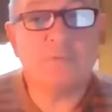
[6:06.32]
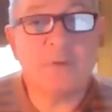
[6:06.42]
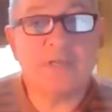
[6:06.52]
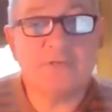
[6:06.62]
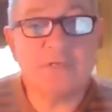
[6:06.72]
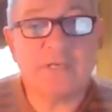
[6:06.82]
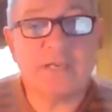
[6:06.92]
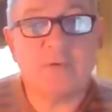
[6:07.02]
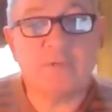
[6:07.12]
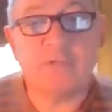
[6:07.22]
of my sitting
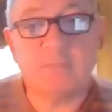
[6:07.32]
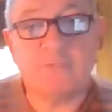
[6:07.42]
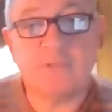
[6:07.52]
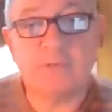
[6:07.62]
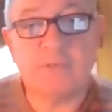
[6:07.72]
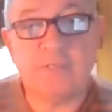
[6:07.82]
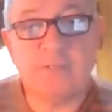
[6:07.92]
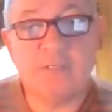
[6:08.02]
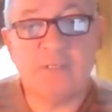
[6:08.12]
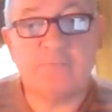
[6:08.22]
down with him, so
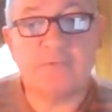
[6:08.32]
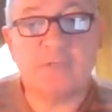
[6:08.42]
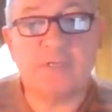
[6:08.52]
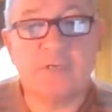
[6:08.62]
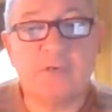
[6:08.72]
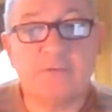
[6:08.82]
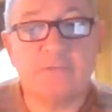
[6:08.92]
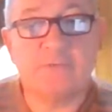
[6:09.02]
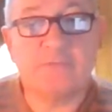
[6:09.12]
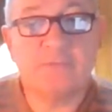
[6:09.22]
he definitely
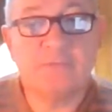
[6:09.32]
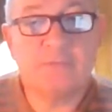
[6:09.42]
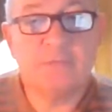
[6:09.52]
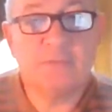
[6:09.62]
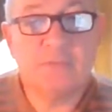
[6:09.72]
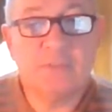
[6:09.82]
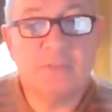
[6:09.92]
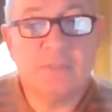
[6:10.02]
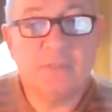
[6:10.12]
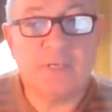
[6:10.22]
knows.
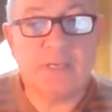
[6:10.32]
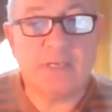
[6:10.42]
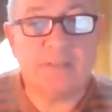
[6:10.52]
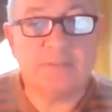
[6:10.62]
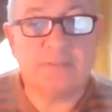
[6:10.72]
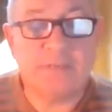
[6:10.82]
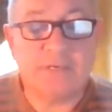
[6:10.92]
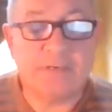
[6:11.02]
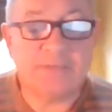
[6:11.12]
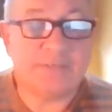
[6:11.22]
And, you
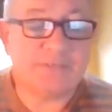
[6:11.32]
know, as I